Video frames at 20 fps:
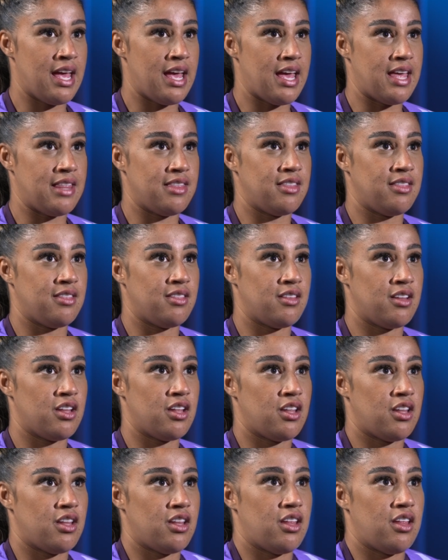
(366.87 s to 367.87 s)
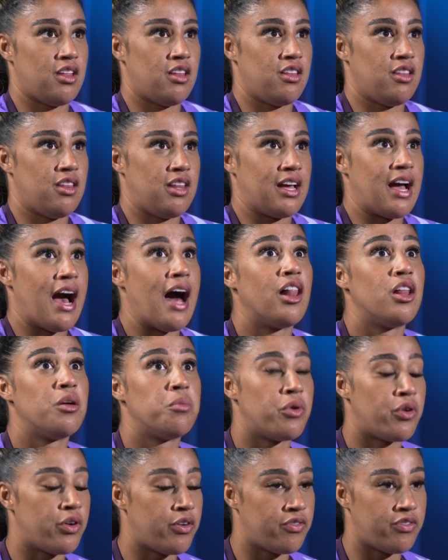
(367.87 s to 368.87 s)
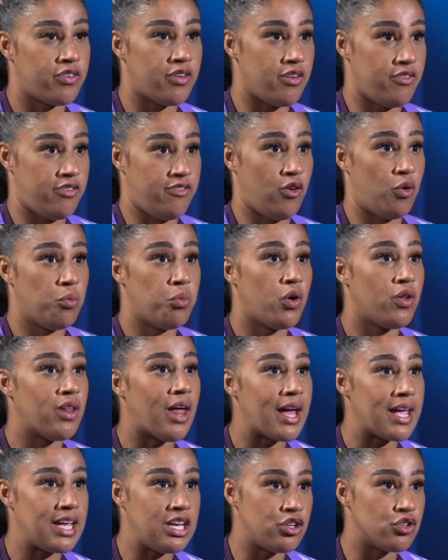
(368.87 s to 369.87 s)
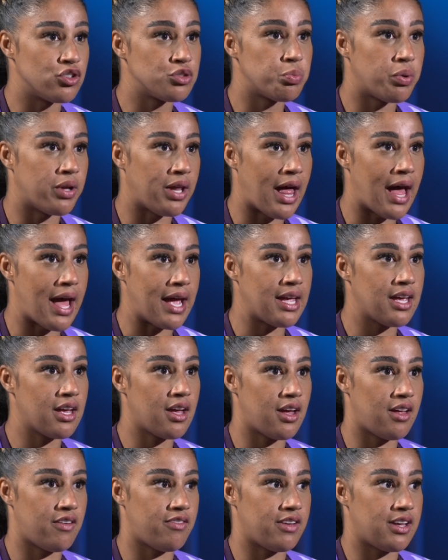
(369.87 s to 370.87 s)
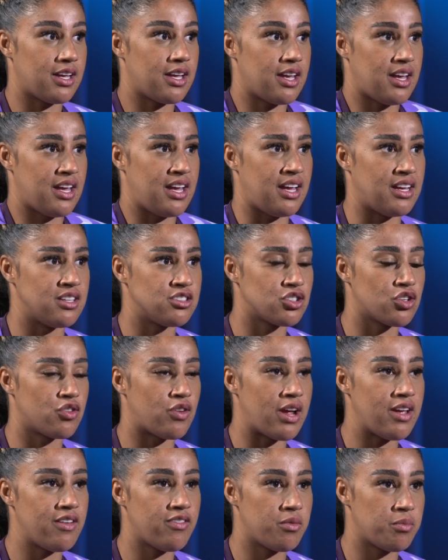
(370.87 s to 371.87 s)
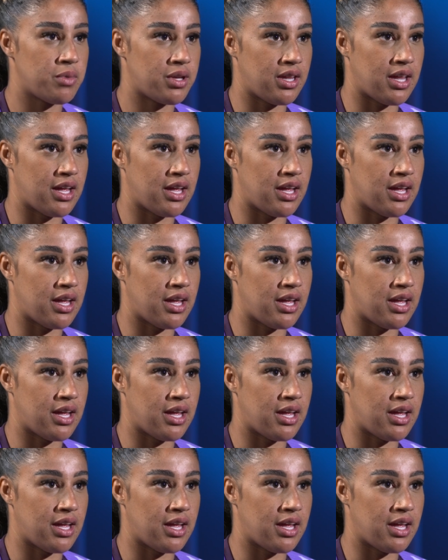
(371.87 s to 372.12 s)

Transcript: in the calibre of football that he does play, I think it is great for me.